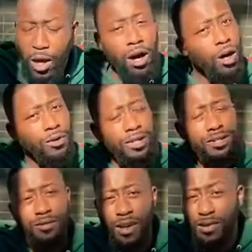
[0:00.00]
Oh, this
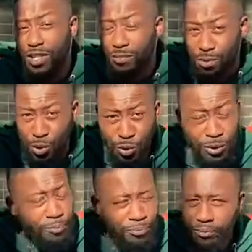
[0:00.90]
is a very smooth,
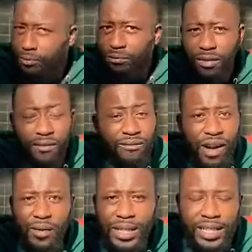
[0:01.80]

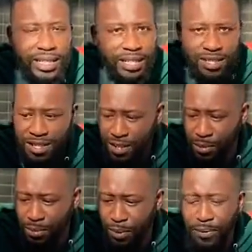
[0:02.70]
very easy
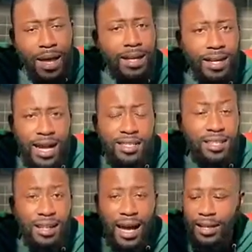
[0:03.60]
sipper. Nice
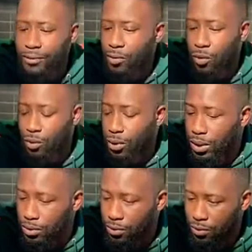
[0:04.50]
and light,
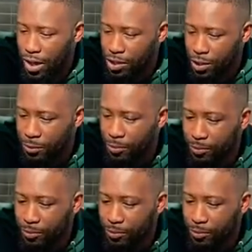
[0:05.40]
really refreshing.